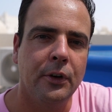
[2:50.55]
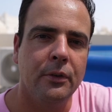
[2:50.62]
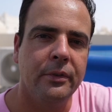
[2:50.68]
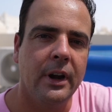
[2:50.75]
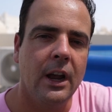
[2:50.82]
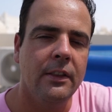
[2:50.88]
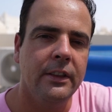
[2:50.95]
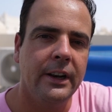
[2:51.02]
of
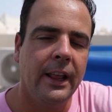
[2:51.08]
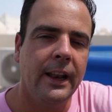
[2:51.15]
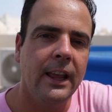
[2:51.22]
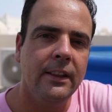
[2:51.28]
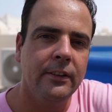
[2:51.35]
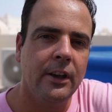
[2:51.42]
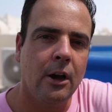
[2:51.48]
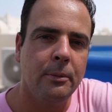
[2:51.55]

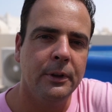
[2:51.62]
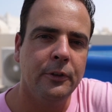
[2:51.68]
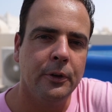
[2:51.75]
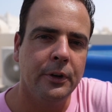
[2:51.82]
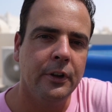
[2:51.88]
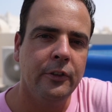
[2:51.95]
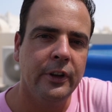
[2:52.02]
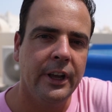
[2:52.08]
108 comments
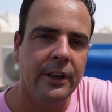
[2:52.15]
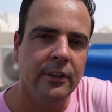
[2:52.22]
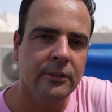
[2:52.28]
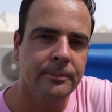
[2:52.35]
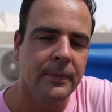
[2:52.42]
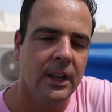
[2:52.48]
on the channel.